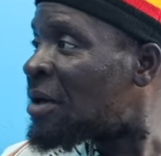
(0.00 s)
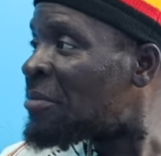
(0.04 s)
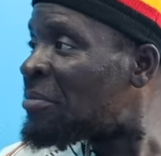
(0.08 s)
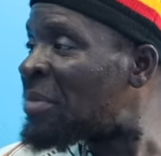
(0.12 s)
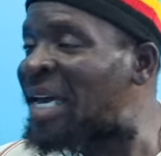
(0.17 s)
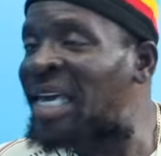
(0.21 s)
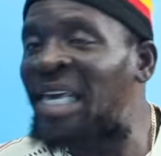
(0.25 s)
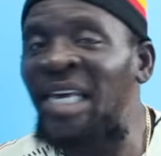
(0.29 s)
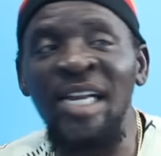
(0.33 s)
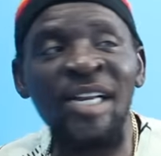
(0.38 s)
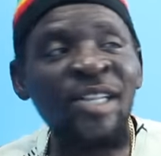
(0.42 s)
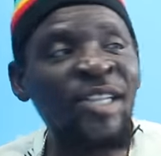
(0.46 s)

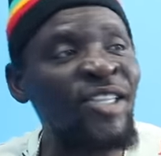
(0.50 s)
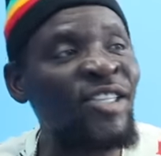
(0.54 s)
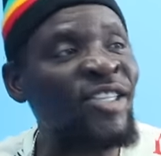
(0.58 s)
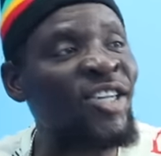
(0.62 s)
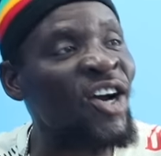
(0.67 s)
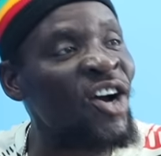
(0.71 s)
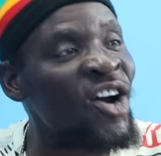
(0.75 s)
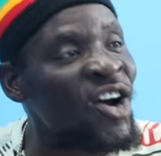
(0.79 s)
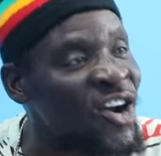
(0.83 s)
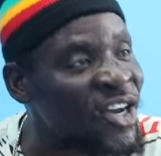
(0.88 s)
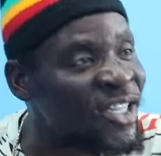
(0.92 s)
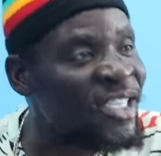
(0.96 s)
Me kill
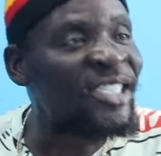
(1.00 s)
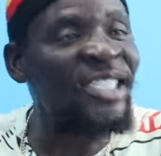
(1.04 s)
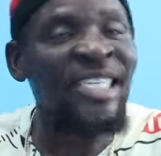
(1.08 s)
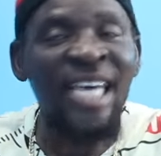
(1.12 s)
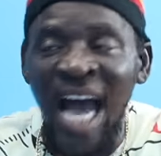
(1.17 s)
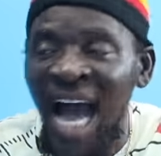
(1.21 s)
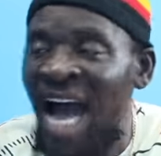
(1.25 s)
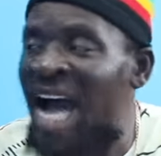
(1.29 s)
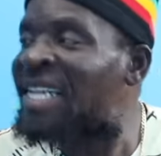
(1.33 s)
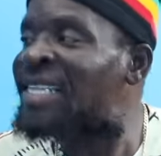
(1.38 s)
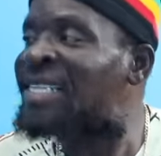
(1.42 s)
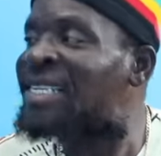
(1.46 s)
30
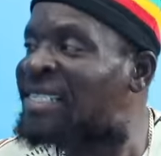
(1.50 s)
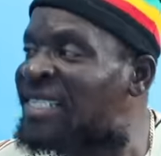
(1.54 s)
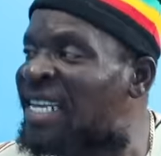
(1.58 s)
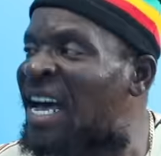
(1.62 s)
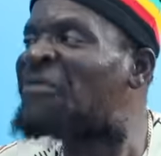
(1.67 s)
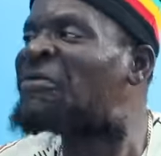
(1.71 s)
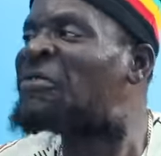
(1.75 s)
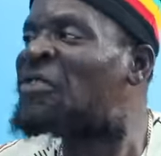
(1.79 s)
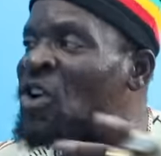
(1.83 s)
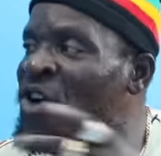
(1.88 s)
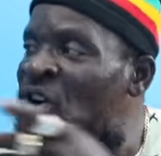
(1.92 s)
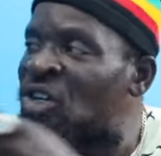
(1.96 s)
artists
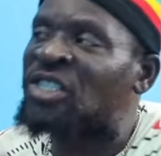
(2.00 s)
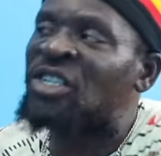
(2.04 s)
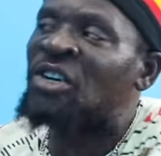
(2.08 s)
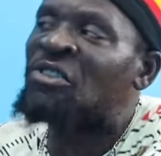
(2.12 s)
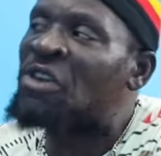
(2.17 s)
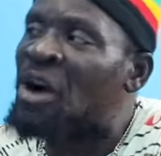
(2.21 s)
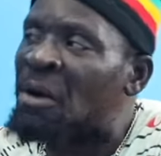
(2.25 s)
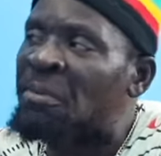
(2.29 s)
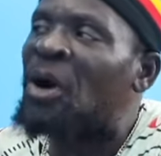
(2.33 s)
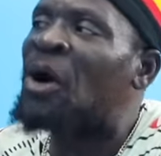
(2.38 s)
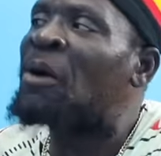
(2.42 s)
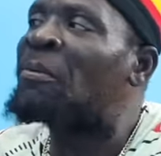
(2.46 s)
at frozen
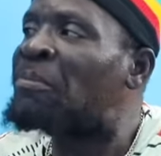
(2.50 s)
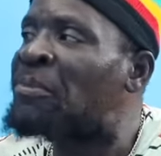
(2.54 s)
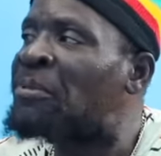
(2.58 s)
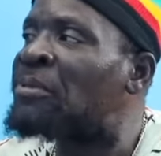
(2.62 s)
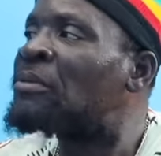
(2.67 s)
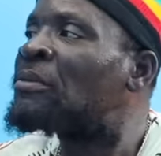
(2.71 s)
rubber.